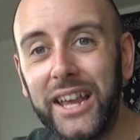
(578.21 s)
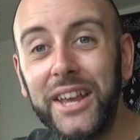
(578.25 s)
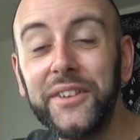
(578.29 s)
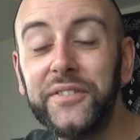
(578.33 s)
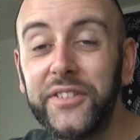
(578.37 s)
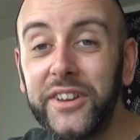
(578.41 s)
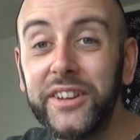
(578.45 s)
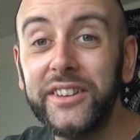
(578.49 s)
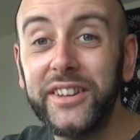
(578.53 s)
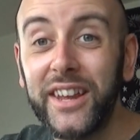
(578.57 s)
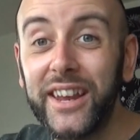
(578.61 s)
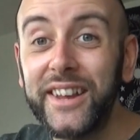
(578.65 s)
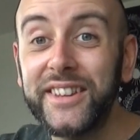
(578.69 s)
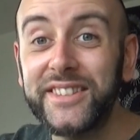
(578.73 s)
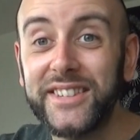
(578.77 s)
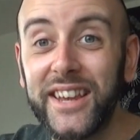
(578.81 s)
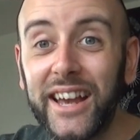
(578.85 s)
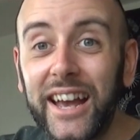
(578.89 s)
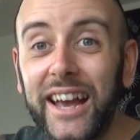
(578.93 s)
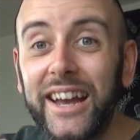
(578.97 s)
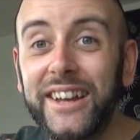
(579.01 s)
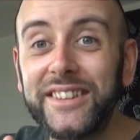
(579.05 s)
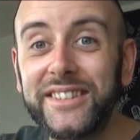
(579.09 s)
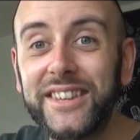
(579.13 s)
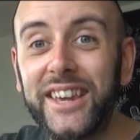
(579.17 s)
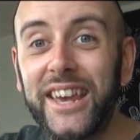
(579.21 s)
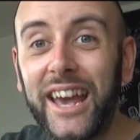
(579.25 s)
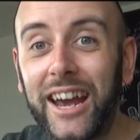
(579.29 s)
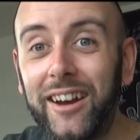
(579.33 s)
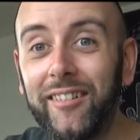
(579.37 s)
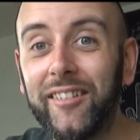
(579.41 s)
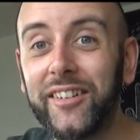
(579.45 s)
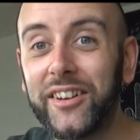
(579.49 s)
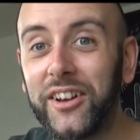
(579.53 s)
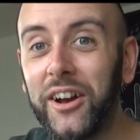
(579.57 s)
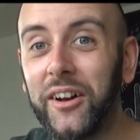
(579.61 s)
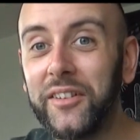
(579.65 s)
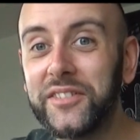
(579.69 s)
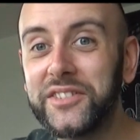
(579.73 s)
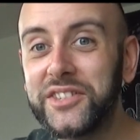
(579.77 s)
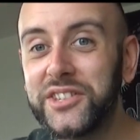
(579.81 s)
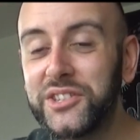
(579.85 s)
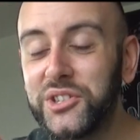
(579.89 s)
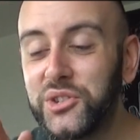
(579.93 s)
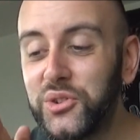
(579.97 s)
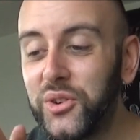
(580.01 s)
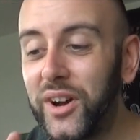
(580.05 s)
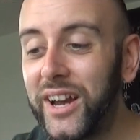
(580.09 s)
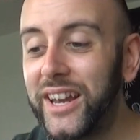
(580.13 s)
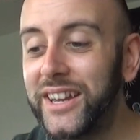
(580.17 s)
if you need to add carrot
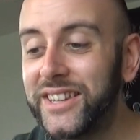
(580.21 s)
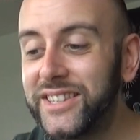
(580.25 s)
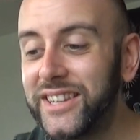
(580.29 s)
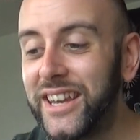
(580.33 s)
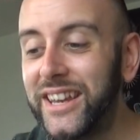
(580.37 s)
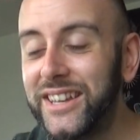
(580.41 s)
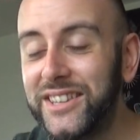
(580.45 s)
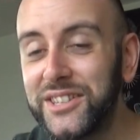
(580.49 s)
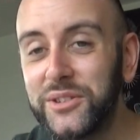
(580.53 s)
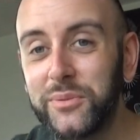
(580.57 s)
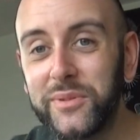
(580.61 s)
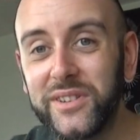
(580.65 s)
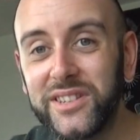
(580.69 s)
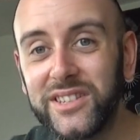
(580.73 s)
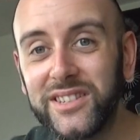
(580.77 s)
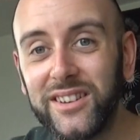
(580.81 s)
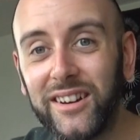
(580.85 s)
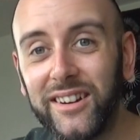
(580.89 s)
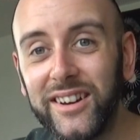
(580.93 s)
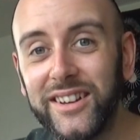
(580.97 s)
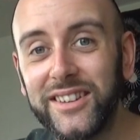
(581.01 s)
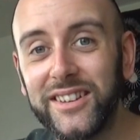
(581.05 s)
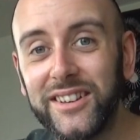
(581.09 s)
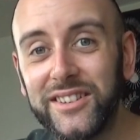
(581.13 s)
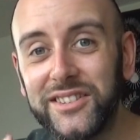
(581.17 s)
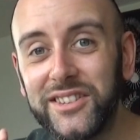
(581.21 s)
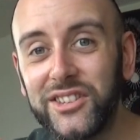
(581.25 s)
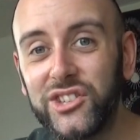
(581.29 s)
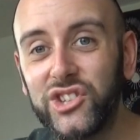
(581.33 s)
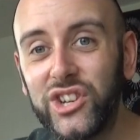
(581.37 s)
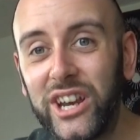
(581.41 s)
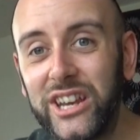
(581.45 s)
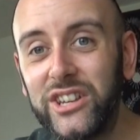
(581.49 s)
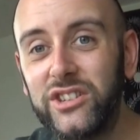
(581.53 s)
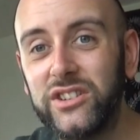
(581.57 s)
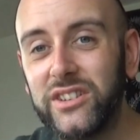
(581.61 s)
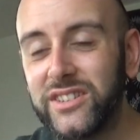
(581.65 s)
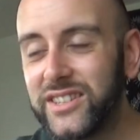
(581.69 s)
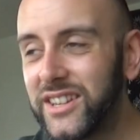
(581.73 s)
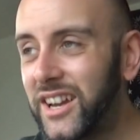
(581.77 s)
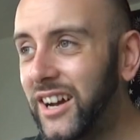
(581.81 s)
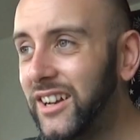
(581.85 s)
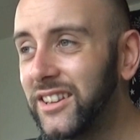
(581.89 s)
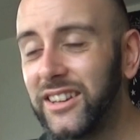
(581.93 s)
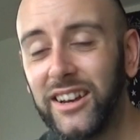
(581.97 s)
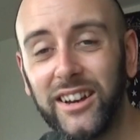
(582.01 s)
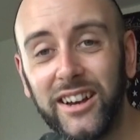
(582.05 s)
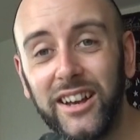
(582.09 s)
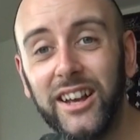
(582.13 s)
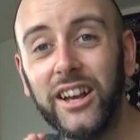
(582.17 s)
concentrate into a cider to change its
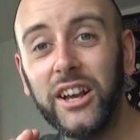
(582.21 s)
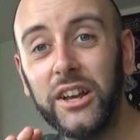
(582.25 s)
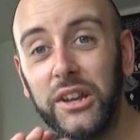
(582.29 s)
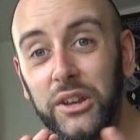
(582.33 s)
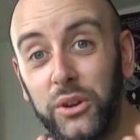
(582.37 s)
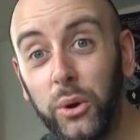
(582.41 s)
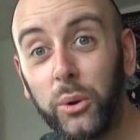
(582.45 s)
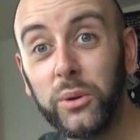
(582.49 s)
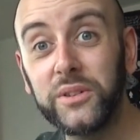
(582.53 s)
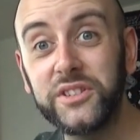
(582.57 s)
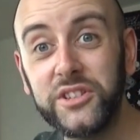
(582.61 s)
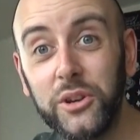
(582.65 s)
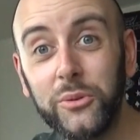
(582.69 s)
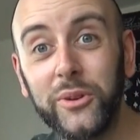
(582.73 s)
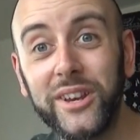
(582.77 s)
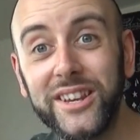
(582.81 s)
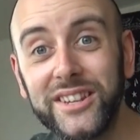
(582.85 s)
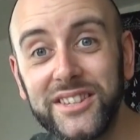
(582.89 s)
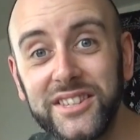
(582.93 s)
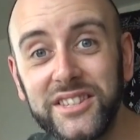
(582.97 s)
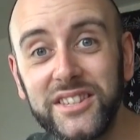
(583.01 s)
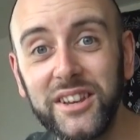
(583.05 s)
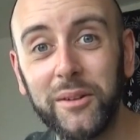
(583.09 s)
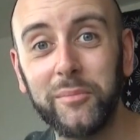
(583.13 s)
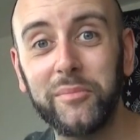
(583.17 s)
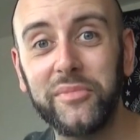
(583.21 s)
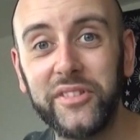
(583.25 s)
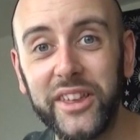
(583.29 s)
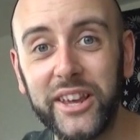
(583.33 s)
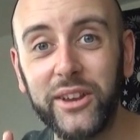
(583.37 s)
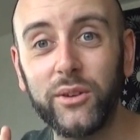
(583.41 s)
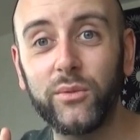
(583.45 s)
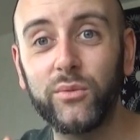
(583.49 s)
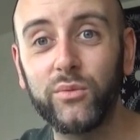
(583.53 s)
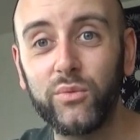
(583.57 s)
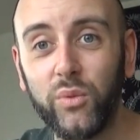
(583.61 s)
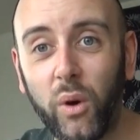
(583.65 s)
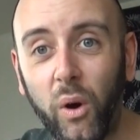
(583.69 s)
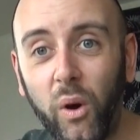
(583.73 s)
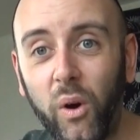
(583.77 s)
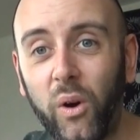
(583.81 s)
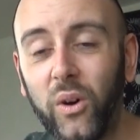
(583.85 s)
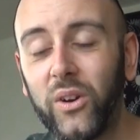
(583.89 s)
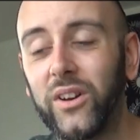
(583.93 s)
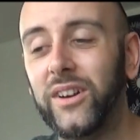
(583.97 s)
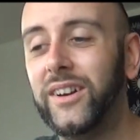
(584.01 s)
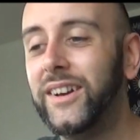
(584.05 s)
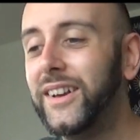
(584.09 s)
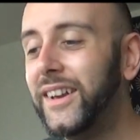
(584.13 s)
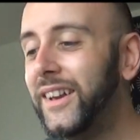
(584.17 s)
colour, you're doing something
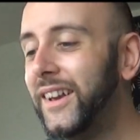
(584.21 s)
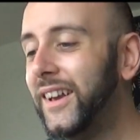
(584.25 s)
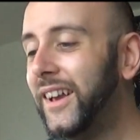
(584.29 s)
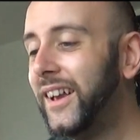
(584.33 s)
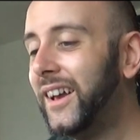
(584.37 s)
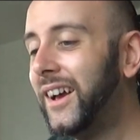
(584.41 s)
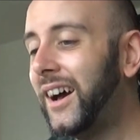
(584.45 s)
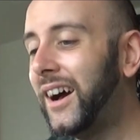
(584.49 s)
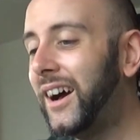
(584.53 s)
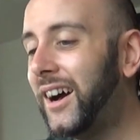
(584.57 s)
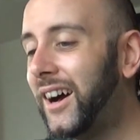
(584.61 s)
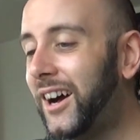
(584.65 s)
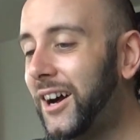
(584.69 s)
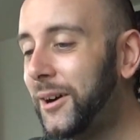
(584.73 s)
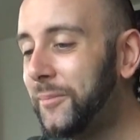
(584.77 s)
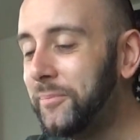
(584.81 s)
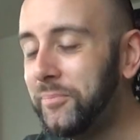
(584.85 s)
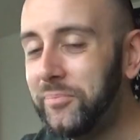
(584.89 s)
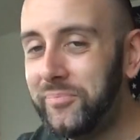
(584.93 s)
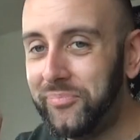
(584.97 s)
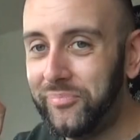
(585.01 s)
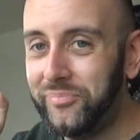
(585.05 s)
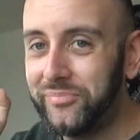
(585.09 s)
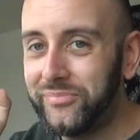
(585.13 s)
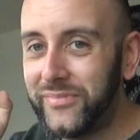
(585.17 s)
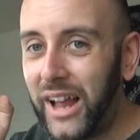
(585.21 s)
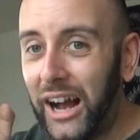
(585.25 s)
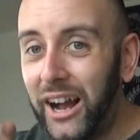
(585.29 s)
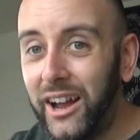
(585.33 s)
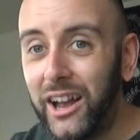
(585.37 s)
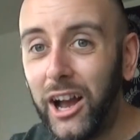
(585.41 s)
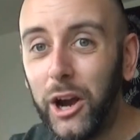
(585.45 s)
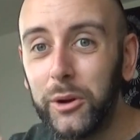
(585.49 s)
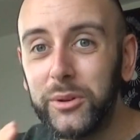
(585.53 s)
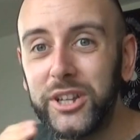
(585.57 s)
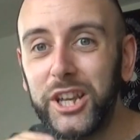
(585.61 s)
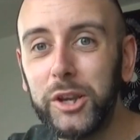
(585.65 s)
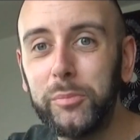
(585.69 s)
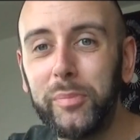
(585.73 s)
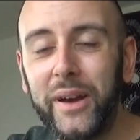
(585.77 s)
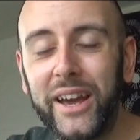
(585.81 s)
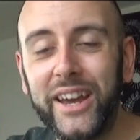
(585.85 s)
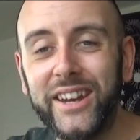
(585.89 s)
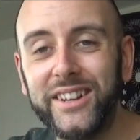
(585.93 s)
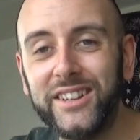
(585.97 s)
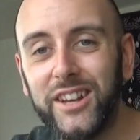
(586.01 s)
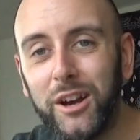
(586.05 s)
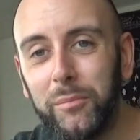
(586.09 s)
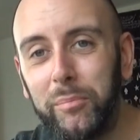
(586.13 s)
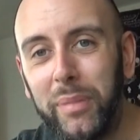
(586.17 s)
wrong. Um, I only
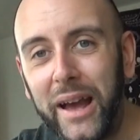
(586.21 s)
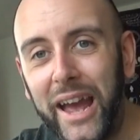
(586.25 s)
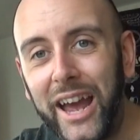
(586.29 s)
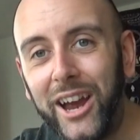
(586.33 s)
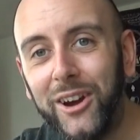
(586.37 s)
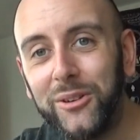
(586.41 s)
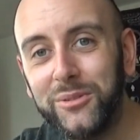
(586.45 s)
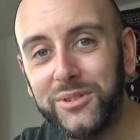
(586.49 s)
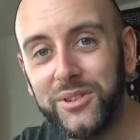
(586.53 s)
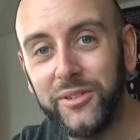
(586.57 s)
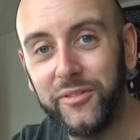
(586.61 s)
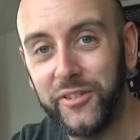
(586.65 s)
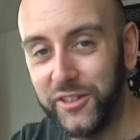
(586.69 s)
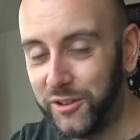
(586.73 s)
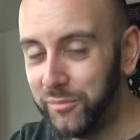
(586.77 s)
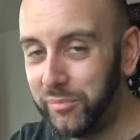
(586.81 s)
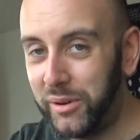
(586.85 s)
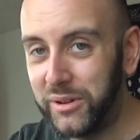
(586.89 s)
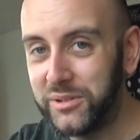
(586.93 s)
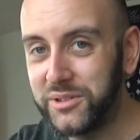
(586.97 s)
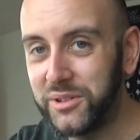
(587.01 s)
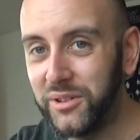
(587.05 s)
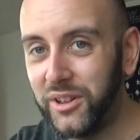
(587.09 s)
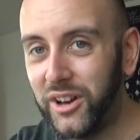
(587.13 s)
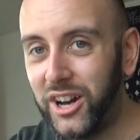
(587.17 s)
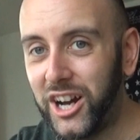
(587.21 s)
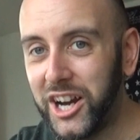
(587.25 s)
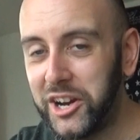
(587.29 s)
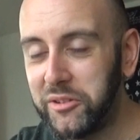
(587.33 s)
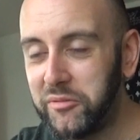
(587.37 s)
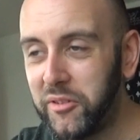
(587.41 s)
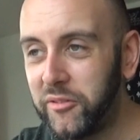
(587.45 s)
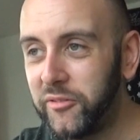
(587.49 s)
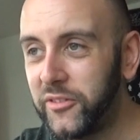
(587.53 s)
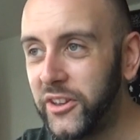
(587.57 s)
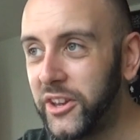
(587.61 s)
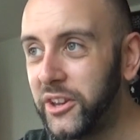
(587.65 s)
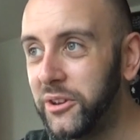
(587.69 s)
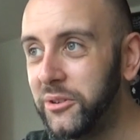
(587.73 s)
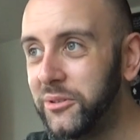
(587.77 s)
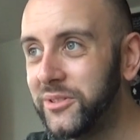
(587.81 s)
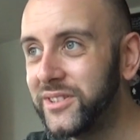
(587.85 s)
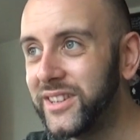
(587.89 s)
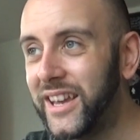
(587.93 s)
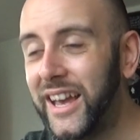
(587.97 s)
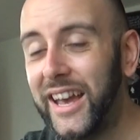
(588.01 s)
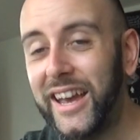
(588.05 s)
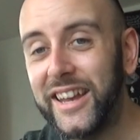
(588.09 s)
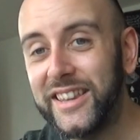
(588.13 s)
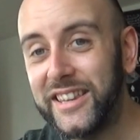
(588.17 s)
paid a pound for the bottle that I
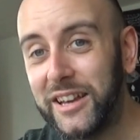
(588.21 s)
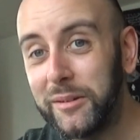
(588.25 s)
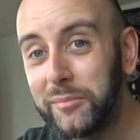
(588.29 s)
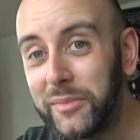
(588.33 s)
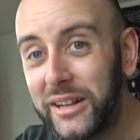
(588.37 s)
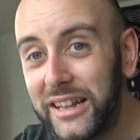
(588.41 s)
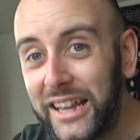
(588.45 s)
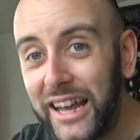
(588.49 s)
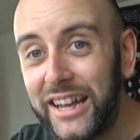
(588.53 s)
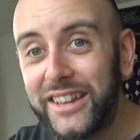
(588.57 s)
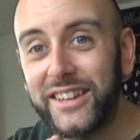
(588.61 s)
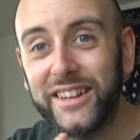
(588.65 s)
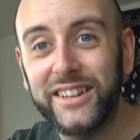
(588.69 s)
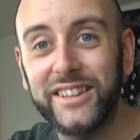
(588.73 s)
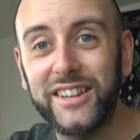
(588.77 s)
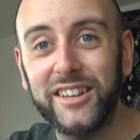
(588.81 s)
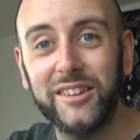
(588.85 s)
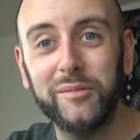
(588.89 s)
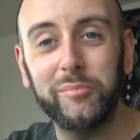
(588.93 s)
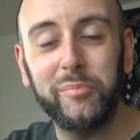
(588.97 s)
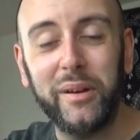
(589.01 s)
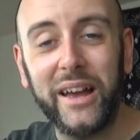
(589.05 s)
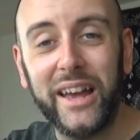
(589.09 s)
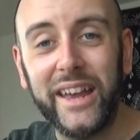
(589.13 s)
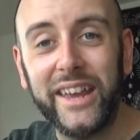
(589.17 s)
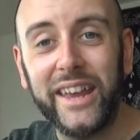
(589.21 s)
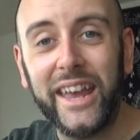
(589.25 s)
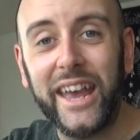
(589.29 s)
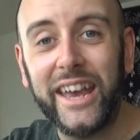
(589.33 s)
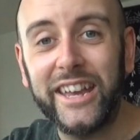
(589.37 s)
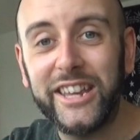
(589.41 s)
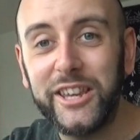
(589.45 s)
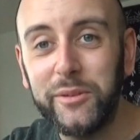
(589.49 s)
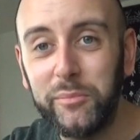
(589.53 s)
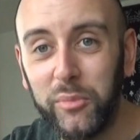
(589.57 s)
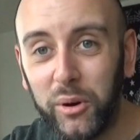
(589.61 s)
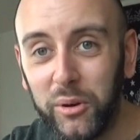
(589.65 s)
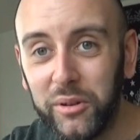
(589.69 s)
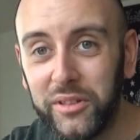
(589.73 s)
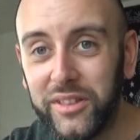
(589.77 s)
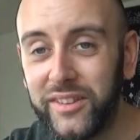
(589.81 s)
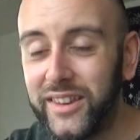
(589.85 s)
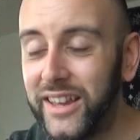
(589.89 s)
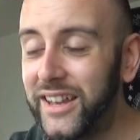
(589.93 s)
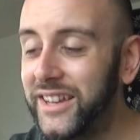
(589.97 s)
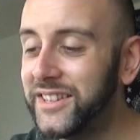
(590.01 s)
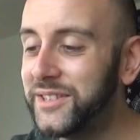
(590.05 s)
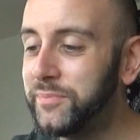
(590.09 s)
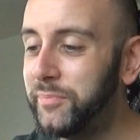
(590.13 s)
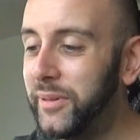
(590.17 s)
reviewed, and I'm glad I didn't pay any more
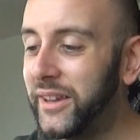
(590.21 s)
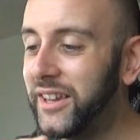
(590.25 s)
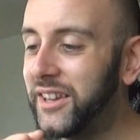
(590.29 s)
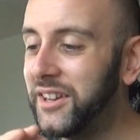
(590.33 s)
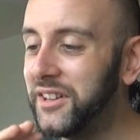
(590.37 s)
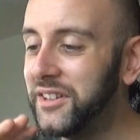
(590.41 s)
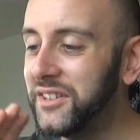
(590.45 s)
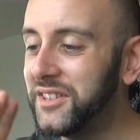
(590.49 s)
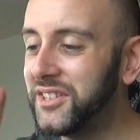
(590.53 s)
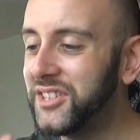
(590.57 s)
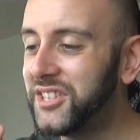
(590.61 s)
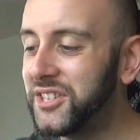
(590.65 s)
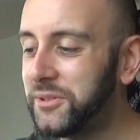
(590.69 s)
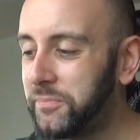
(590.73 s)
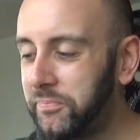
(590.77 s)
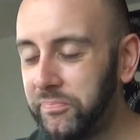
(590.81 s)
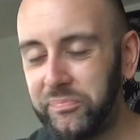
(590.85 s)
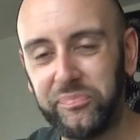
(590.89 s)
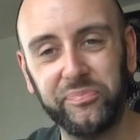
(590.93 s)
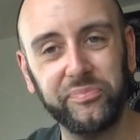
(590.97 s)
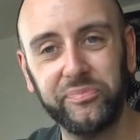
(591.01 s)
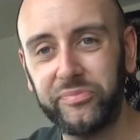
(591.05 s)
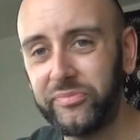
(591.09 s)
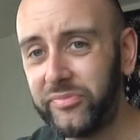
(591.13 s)
than it because